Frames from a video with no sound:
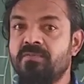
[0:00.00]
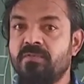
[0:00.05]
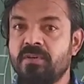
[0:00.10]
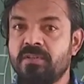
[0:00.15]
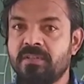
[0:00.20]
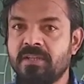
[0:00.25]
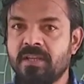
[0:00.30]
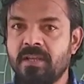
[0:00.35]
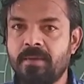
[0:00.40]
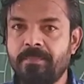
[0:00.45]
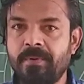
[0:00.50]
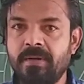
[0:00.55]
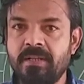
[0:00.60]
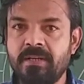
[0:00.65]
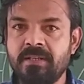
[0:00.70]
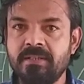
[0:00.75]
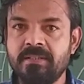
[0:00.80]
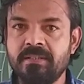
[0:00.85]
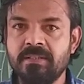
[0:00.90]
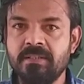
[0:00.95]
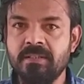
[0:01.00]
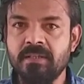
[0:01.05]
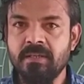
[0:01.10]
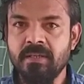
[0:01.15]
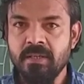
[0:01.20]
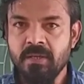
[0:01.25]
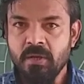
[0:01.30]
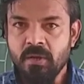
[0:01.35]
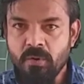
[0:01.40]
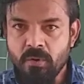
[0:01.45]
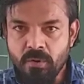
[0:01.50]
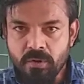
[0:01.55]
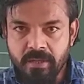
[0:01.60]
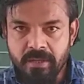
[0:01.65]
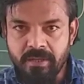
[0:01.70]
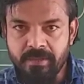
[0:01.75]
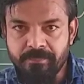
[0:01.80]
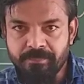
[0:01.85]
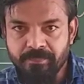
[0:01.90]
What are the capillaries? Okay,